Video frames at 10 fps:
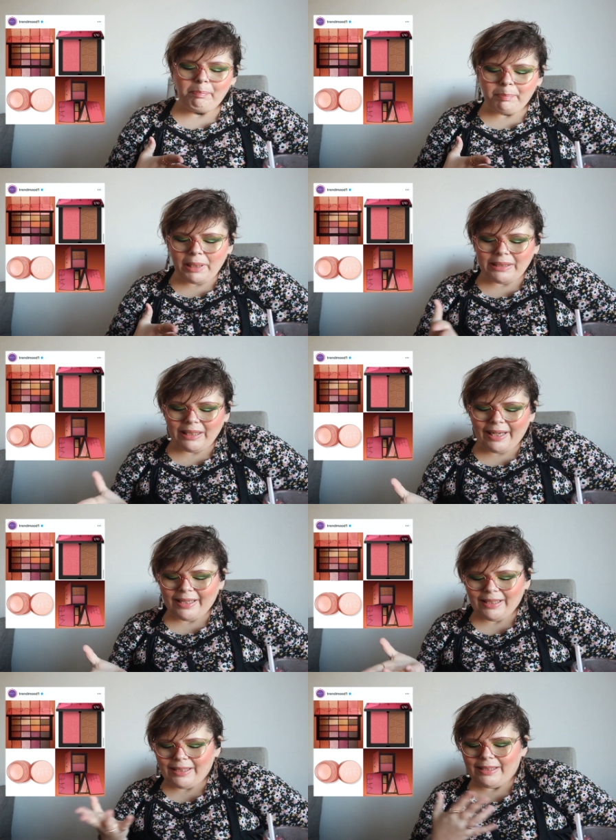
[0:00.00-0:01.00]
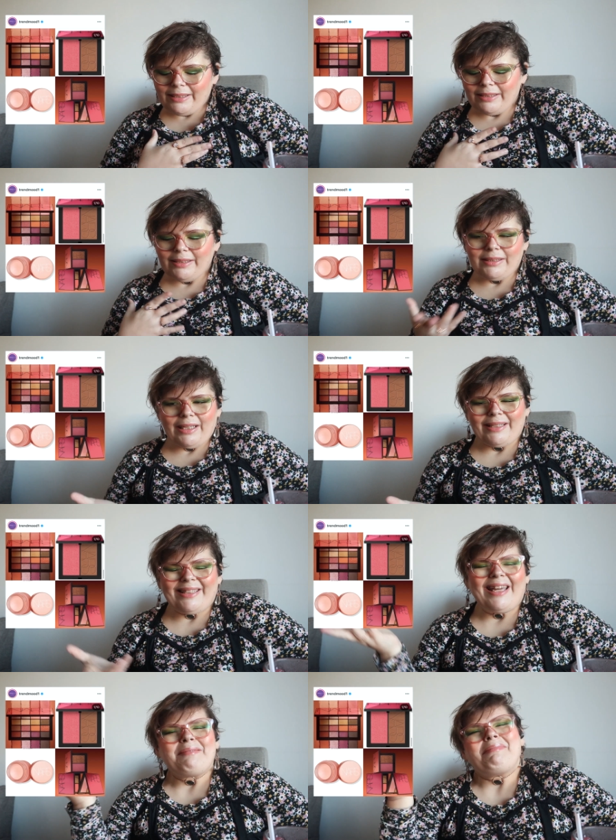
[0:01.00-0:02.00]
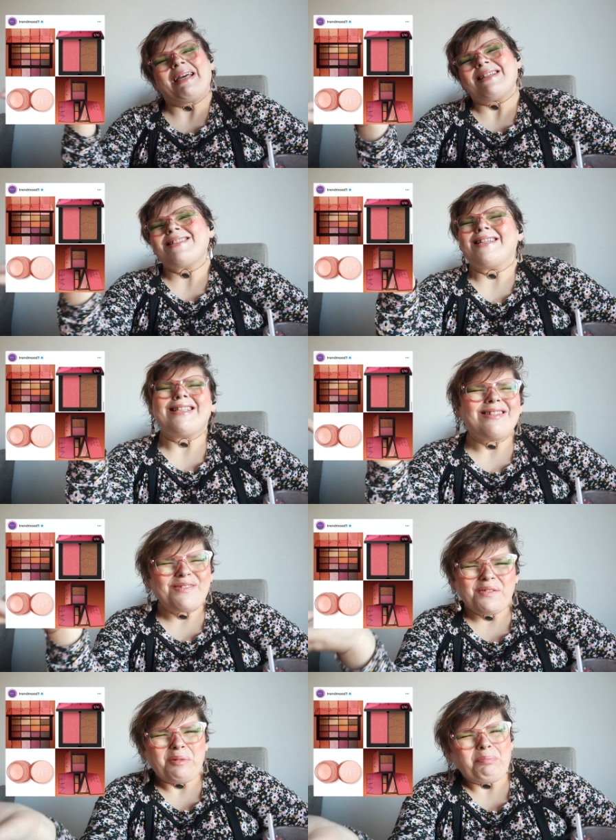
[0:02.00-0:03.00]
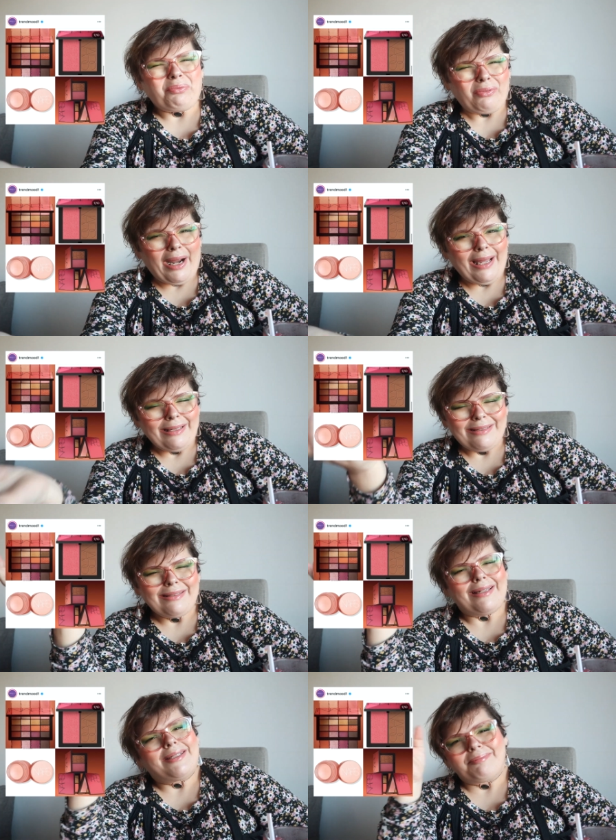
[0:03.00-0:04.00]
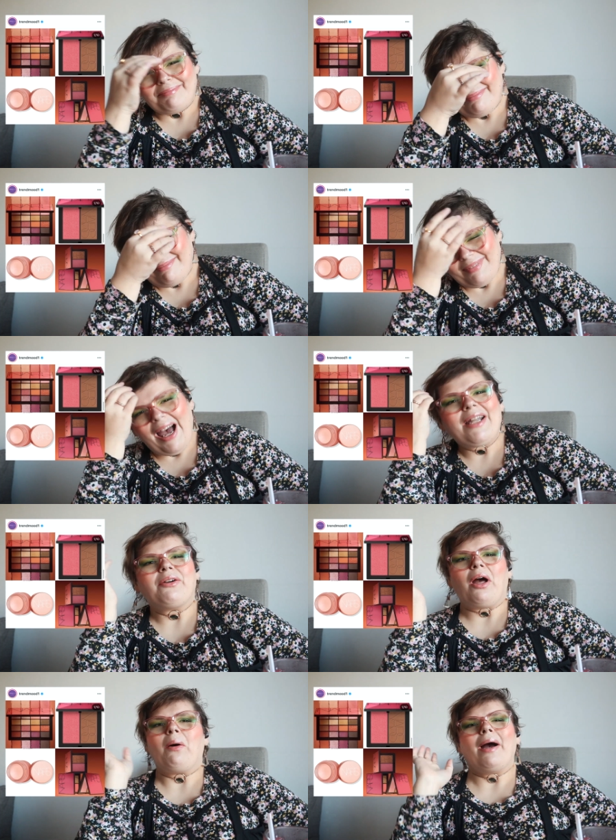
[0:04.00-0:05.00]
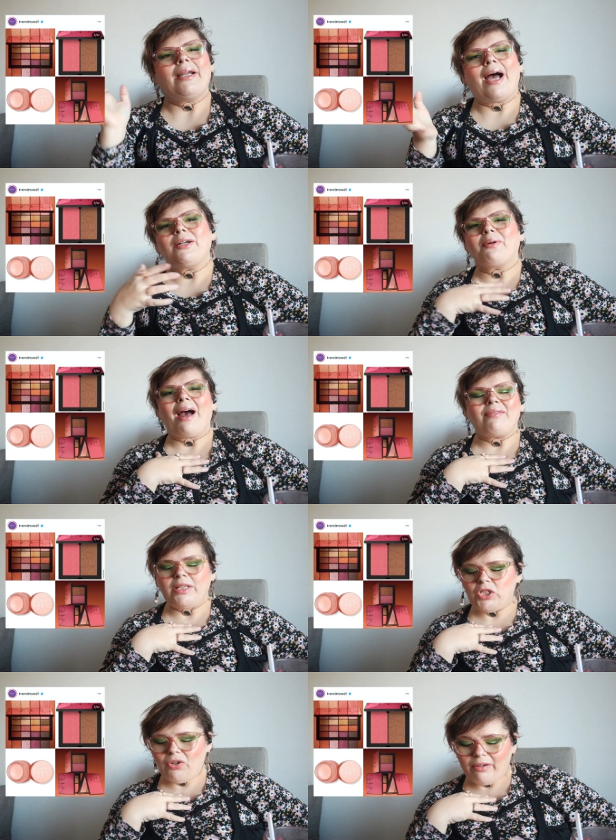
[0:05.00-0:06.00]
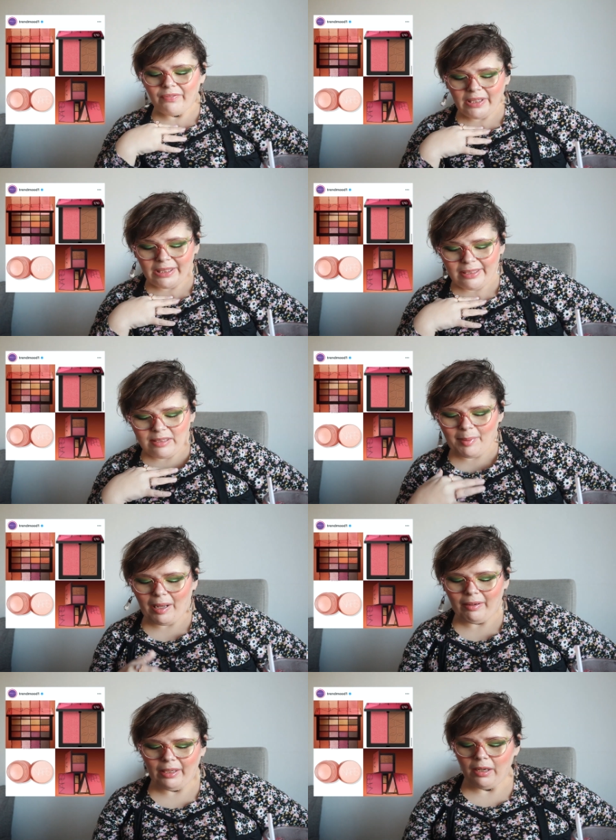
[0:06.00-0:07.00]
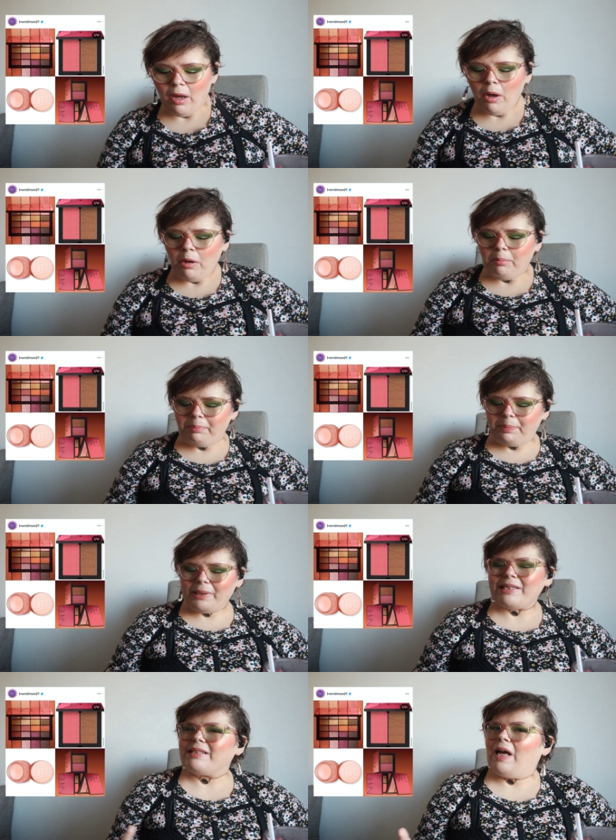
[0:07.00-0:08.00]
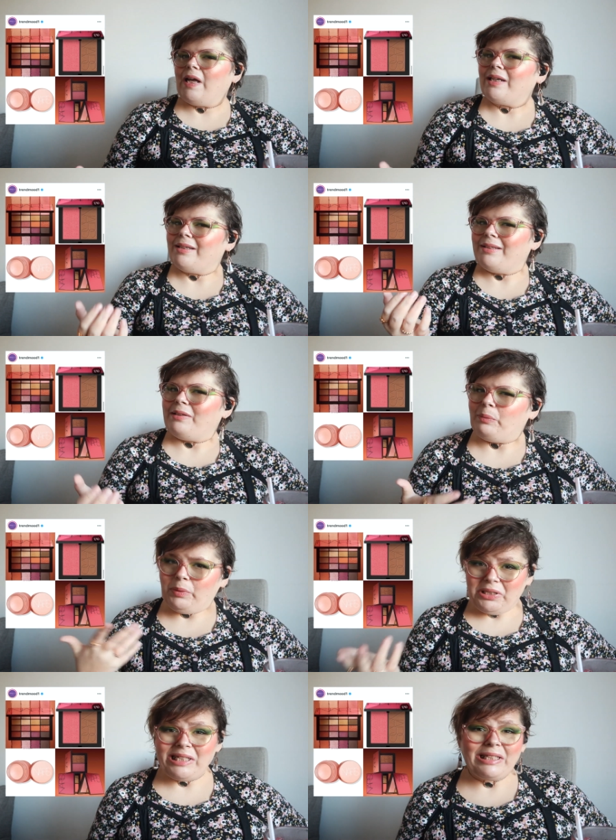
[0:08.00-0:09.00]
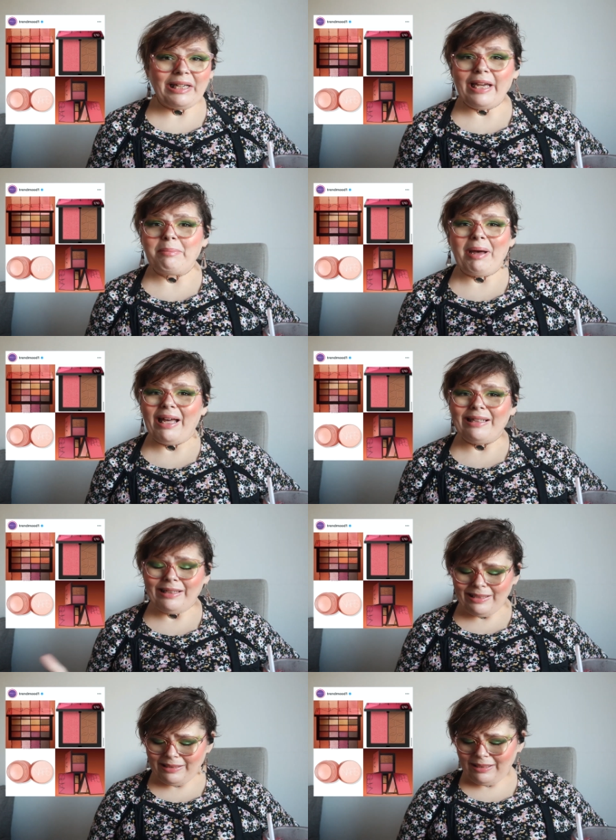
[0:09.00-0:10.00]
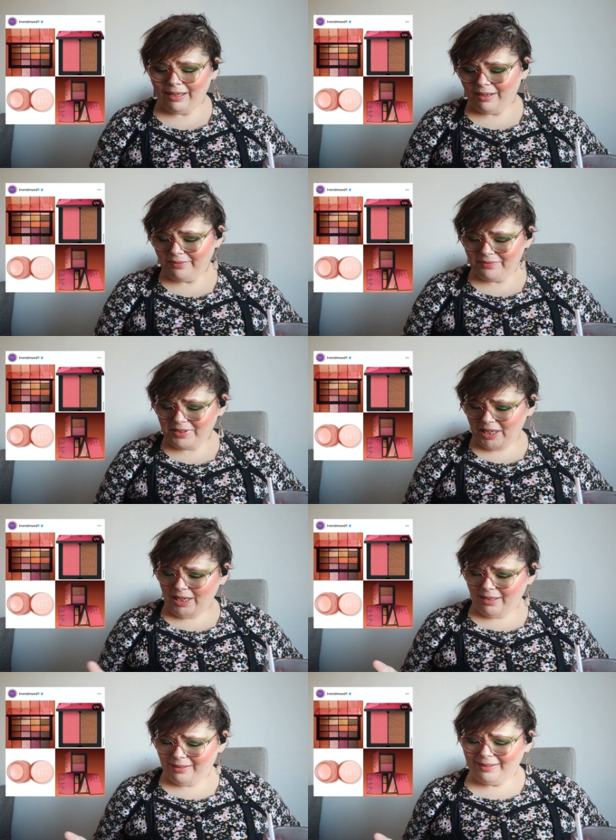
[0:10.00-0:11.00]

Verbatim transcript: but like it, it, it makes sense for the brand. Like, I don't know. I, I don't have any strong feelings about it, but it's not the worst looking palette that I've seen.